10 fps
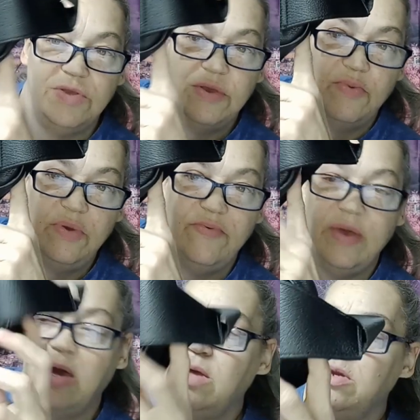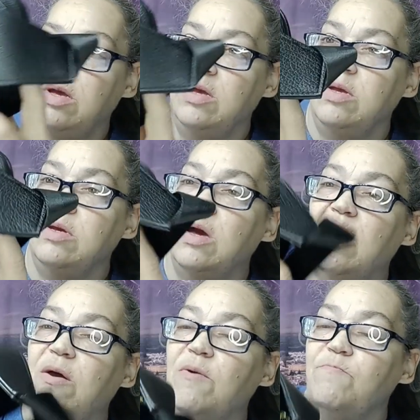So we've got a,
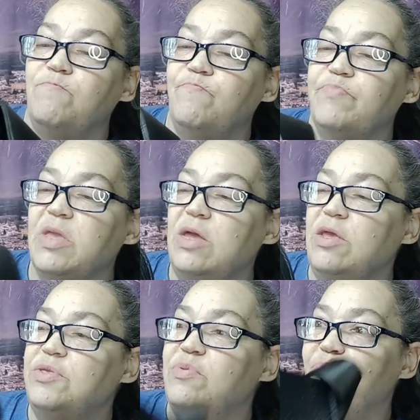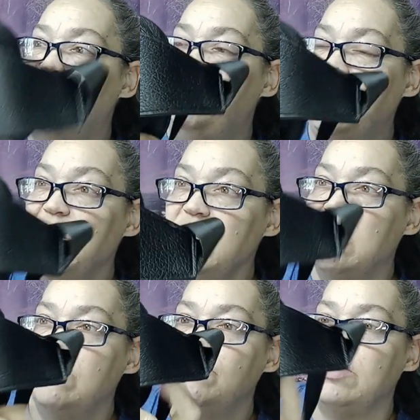it's big
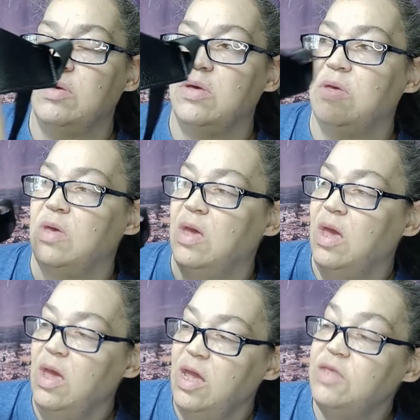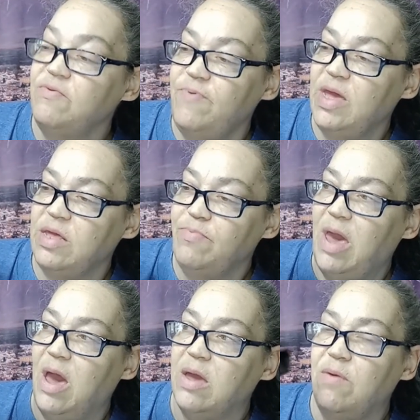enough. It's a fanny
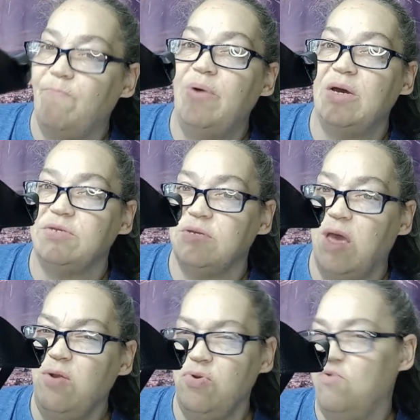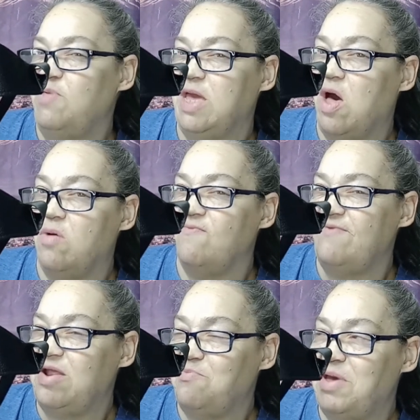pack, but I don't know if they call them
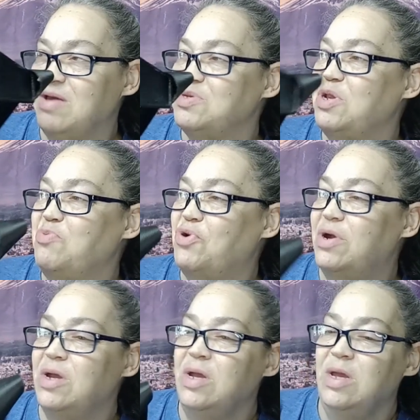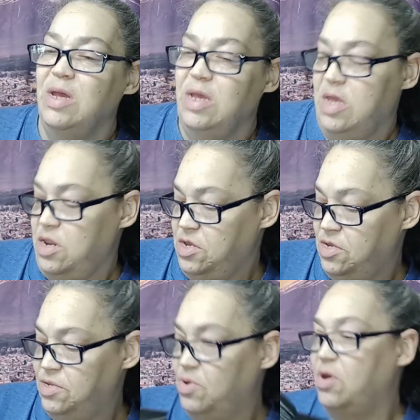fanny packs anymore. It
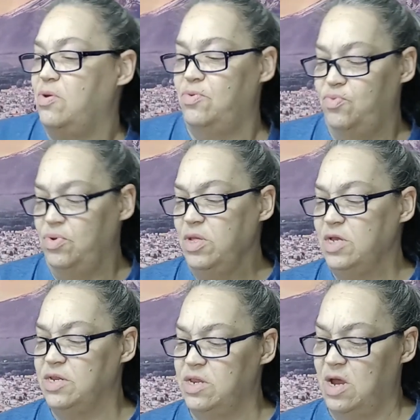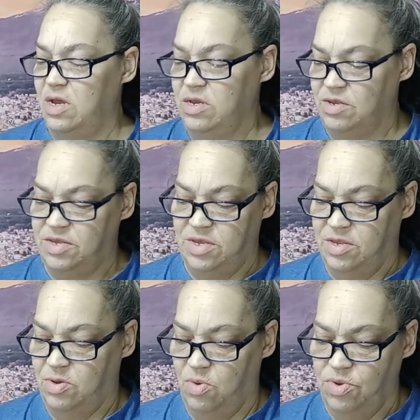is really nice. It's
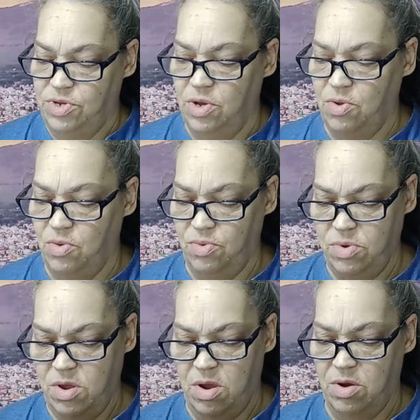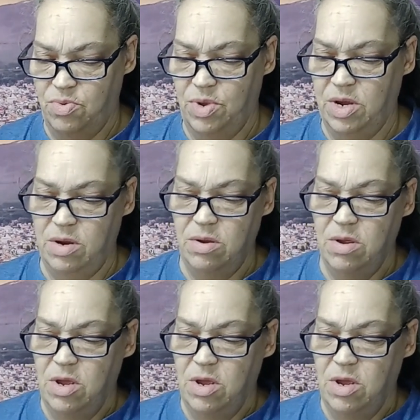gold tone hardware.